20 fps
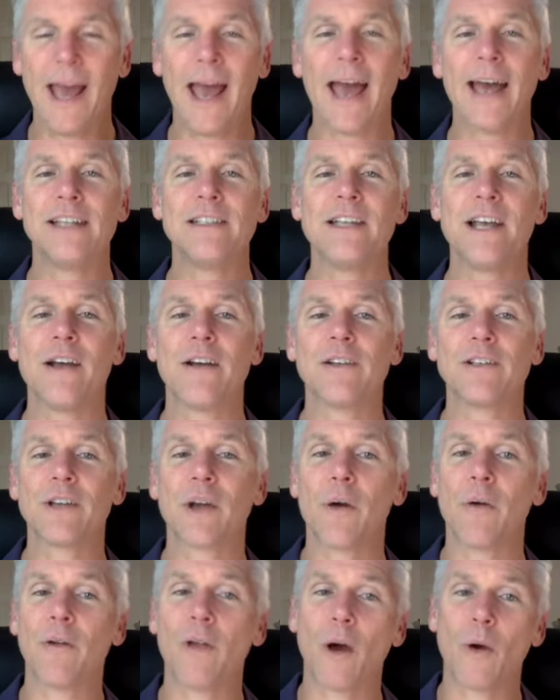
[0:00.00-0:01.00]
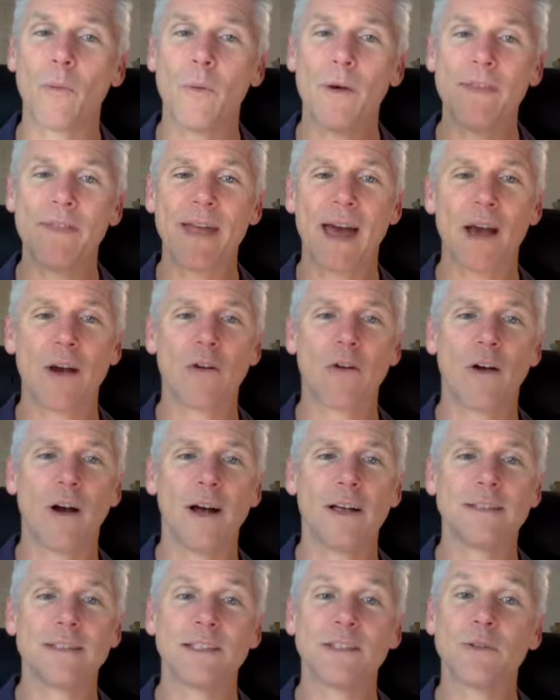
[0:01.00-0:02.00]
And tarot to go along with that
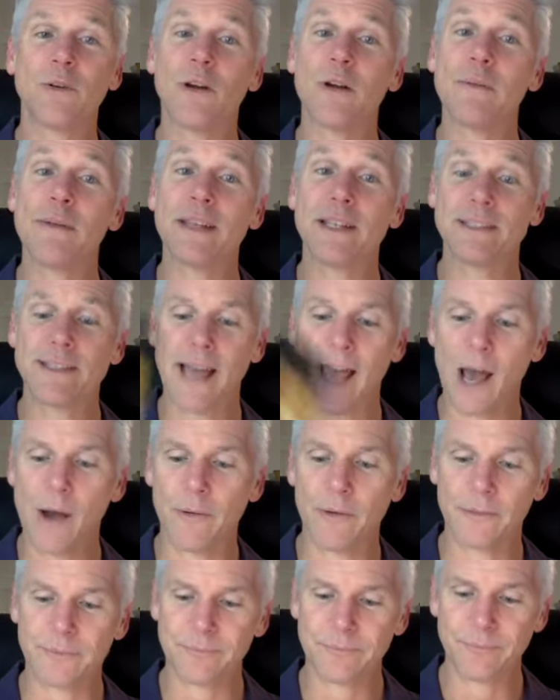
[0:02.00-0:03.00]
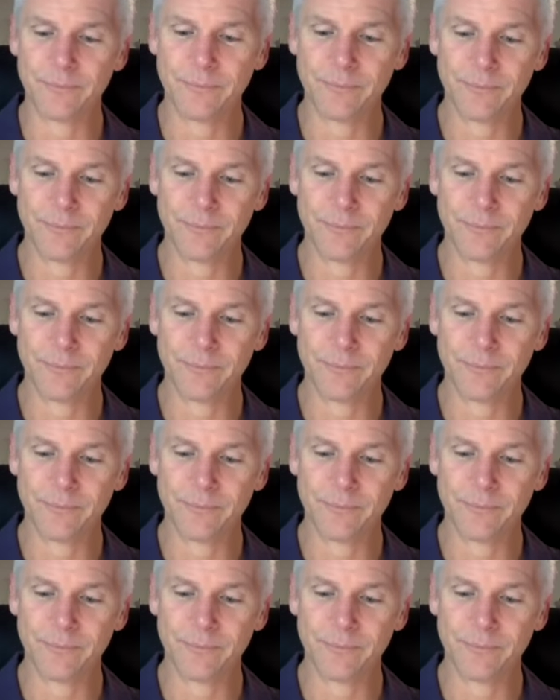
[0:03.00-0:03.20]
cross is going to be the tower.